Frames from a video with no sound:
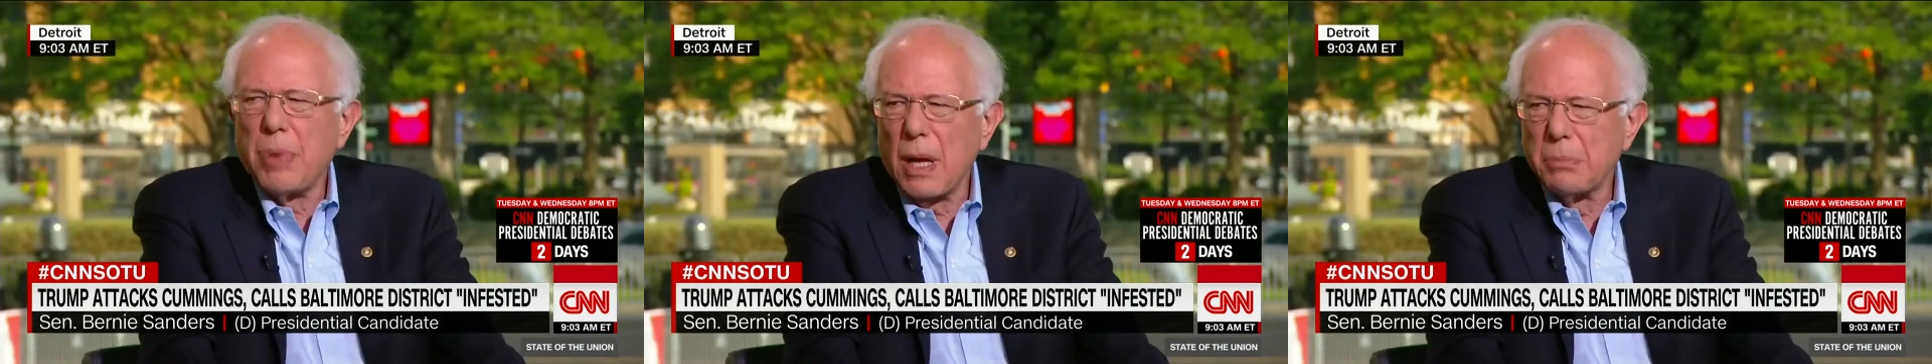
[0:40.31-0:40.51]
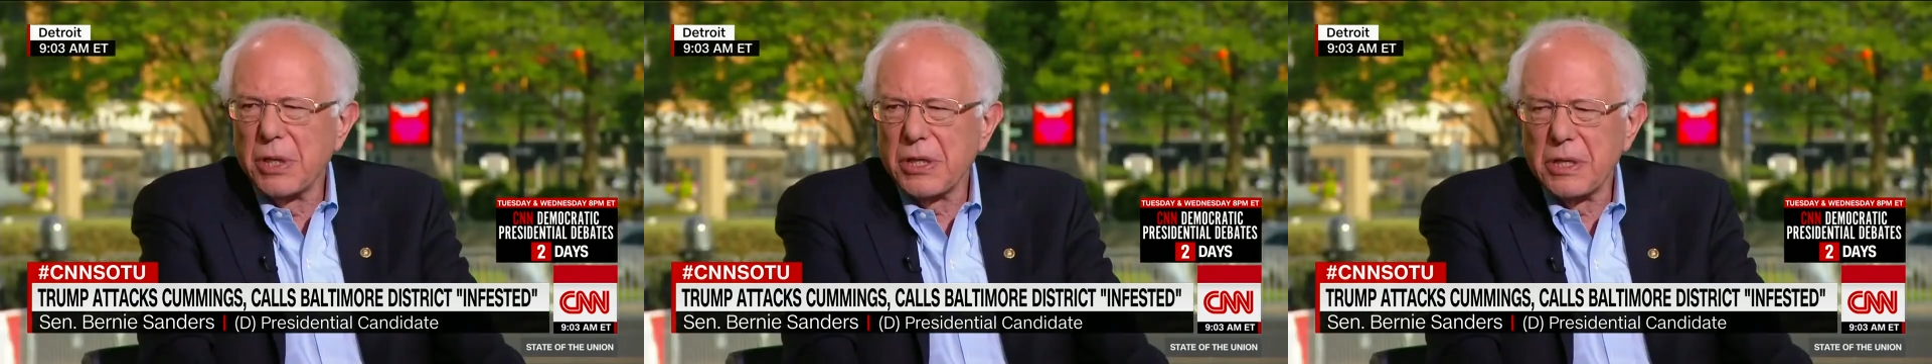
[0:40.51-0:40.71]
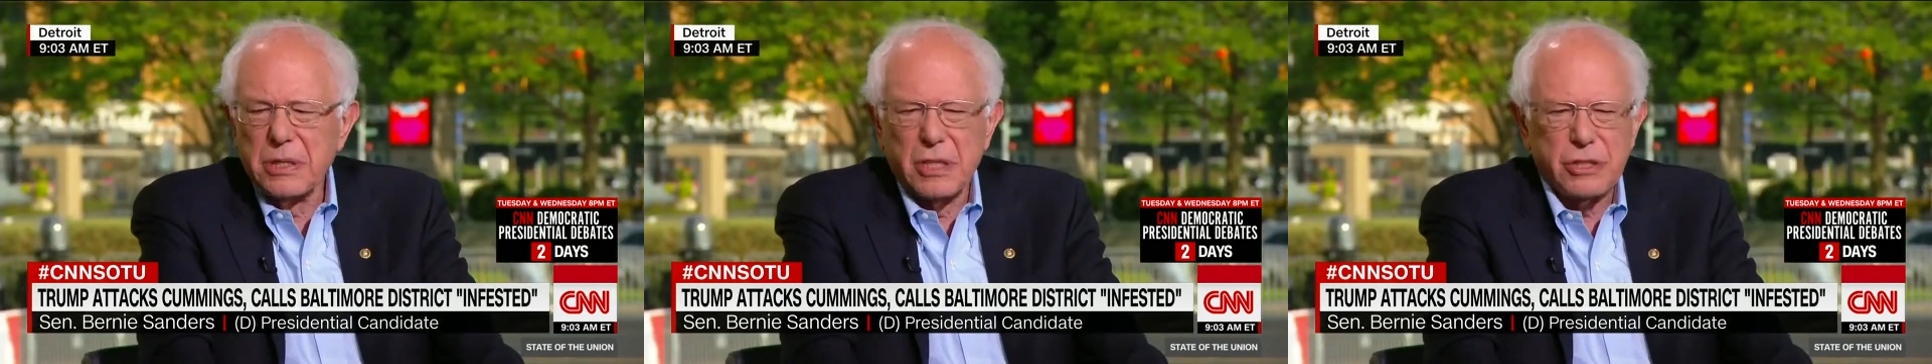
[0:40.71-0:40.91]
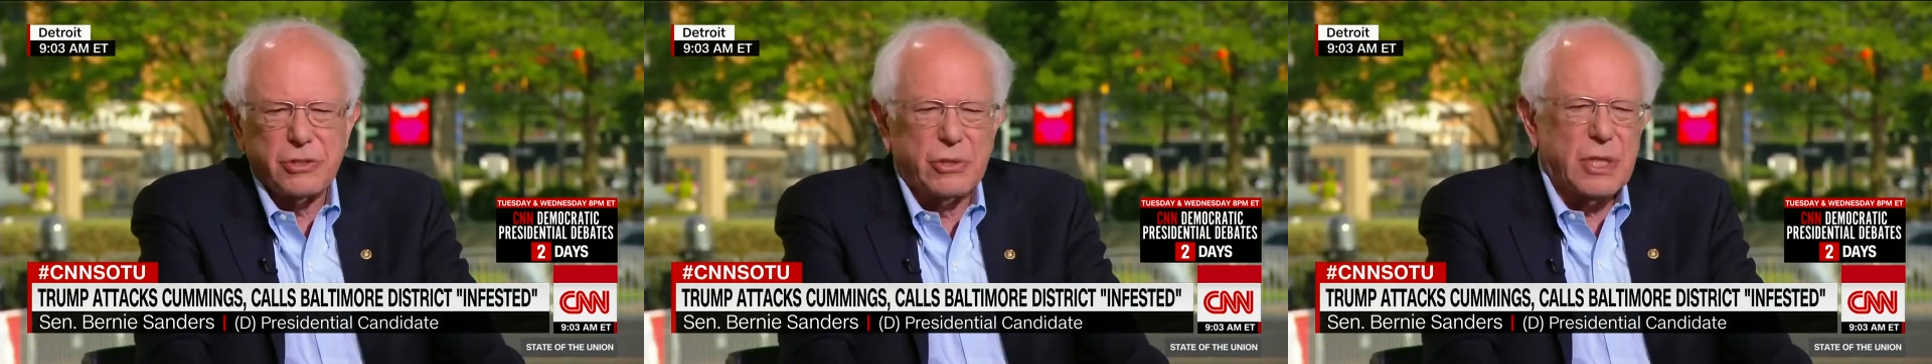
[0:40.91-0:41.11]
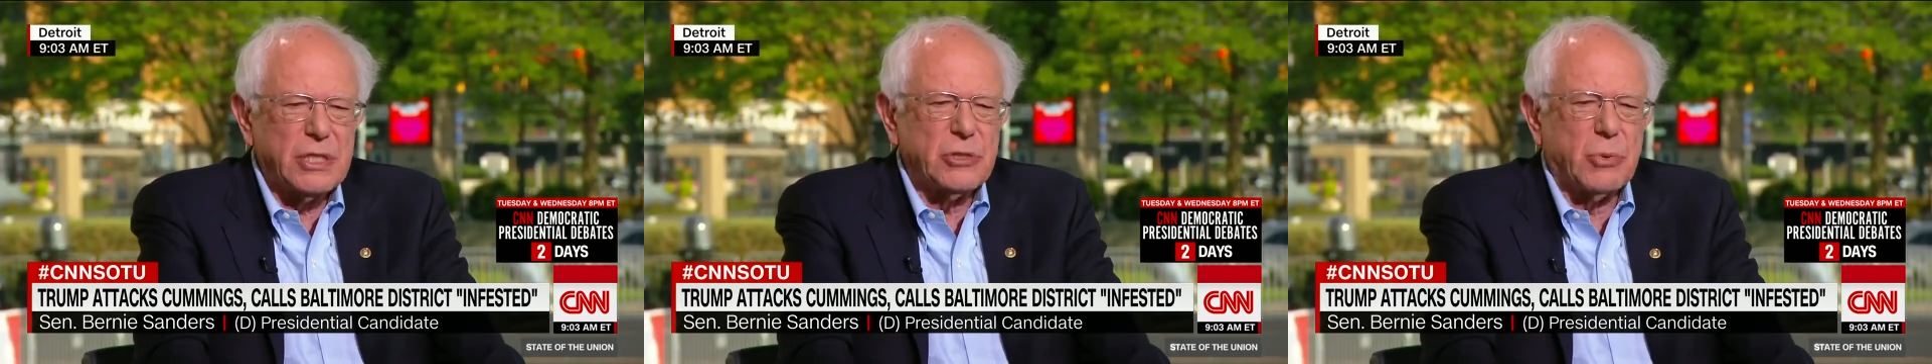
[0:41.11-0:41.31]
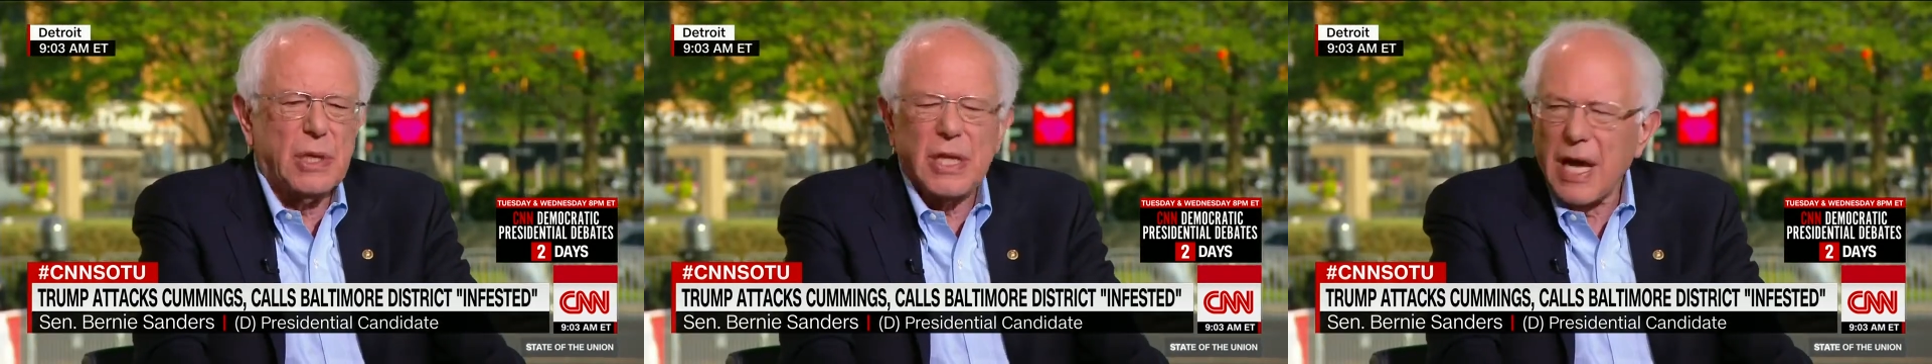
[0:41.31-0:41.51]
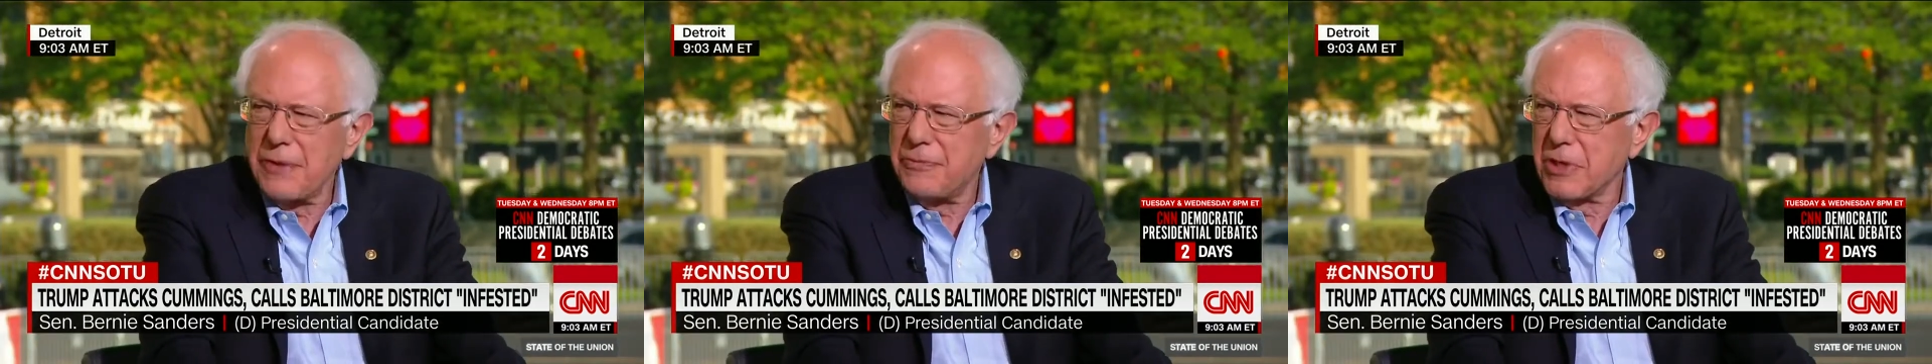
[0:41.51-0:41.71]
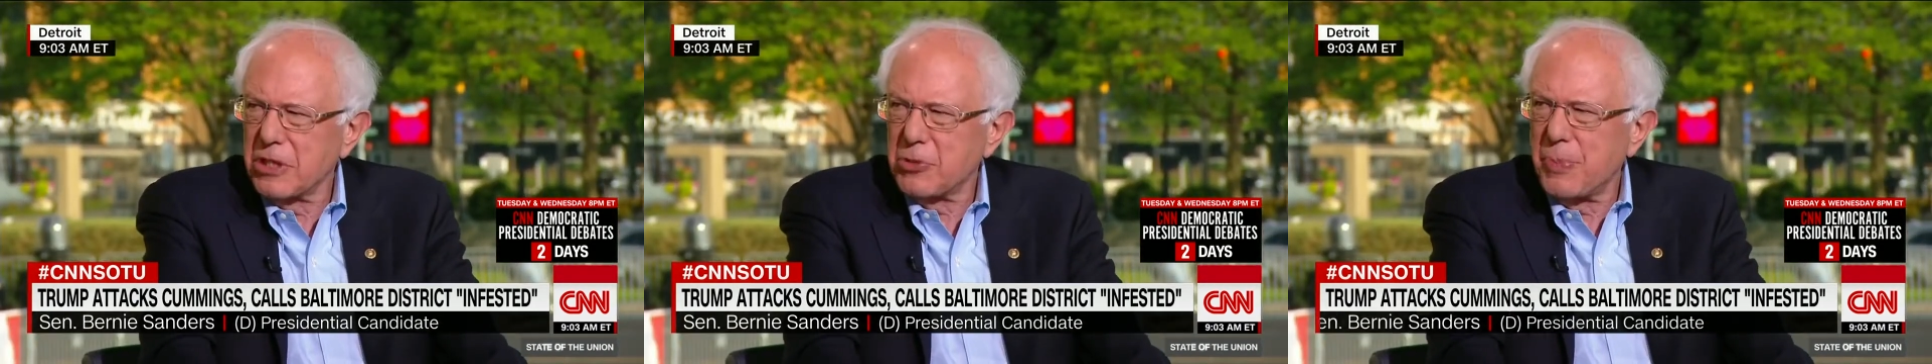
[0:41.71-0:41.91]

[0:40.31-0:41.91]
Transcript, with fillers: Republican districts where life